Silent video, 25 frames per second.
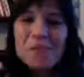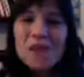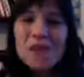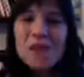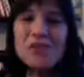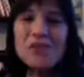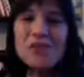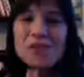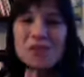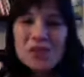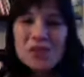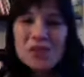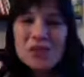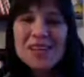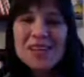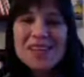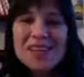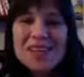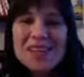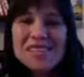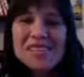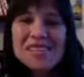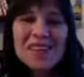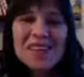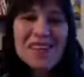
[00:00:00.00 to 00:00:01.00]
it was so
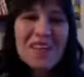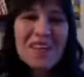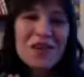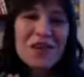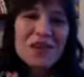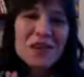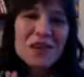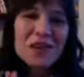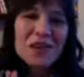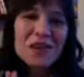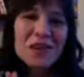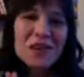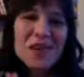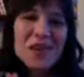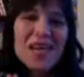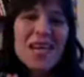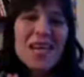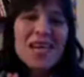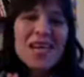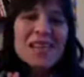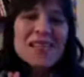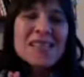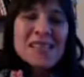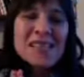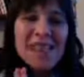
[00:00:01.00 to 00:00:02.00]
nice to see all of you.
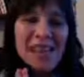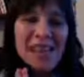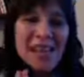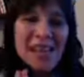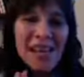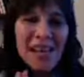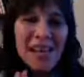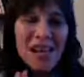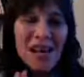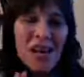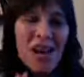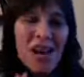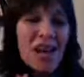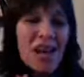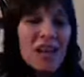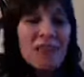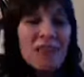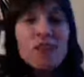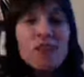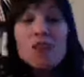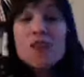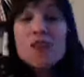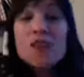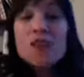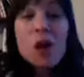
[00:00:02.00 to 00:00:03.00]
Take care. And
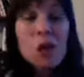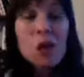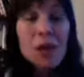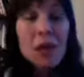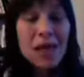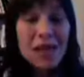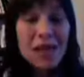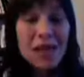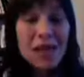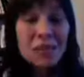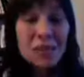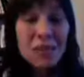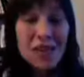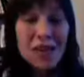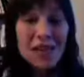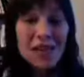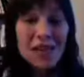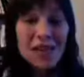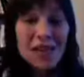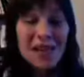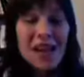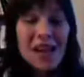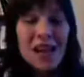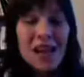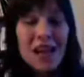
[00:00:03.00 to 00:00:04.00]
if you know
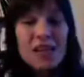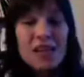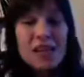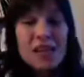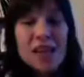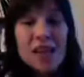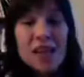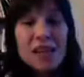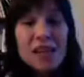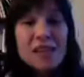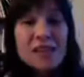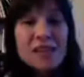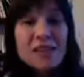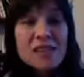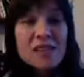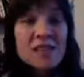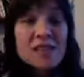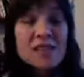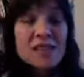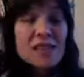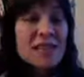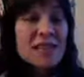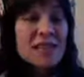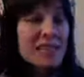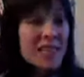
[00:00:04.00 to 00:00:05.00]
anybody that
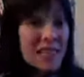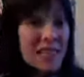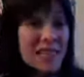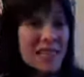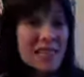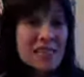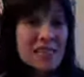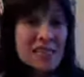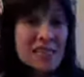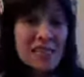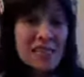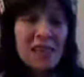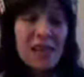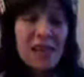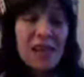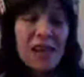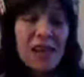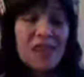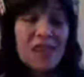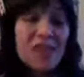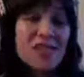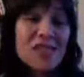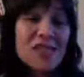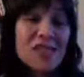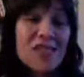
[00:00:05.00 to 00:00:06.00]
needs to get
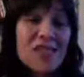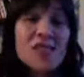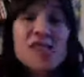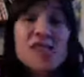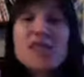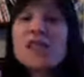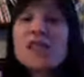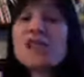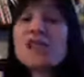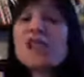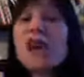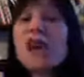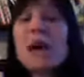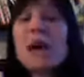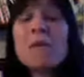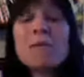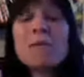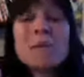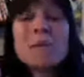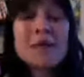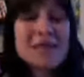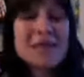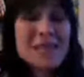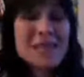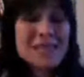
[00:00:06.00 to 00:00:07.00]
out of the scarcity trap,
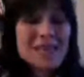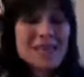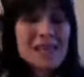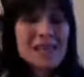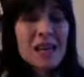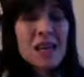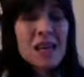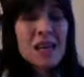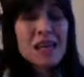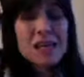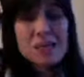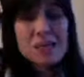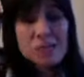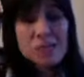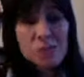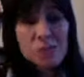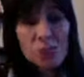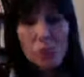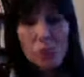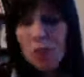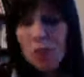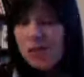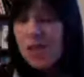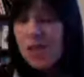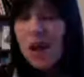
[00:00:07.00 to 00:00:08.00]
needs
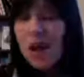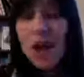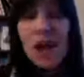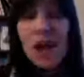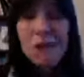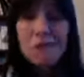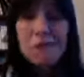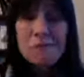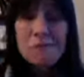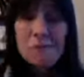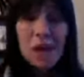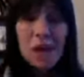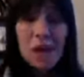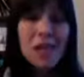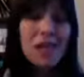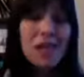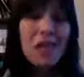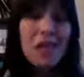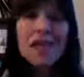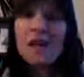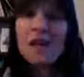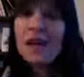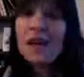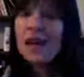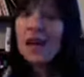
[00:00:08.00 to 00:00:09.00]
more time,
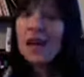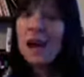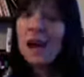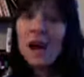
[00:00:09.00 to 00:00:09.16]
money,